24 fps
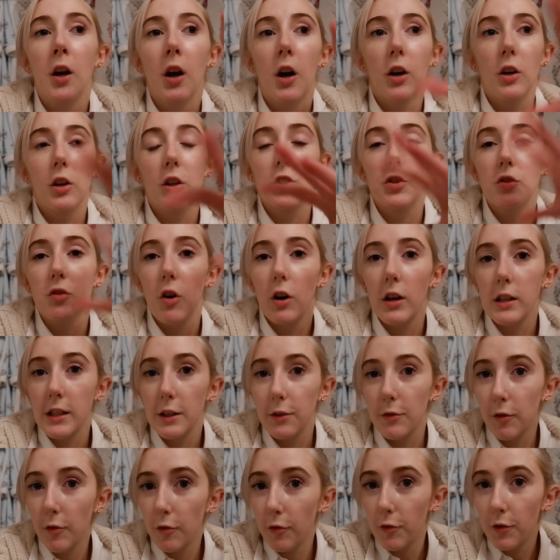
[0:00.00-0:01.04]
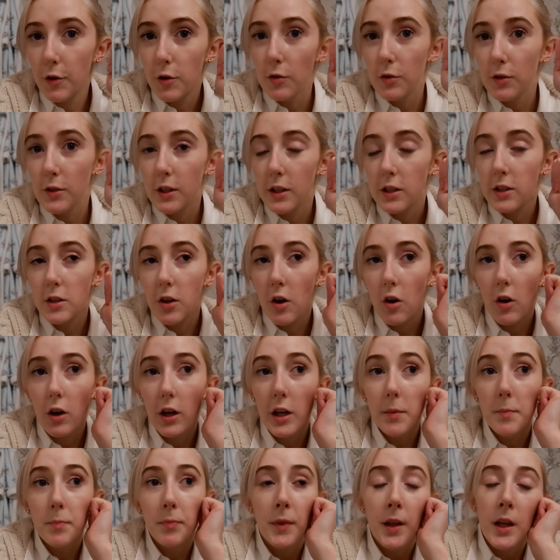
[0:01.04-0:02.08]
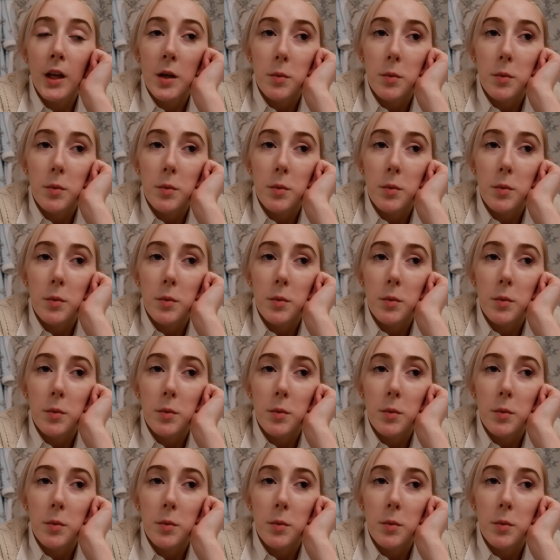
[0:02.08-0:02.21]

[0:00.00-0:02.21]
I'm gonna try different foods this time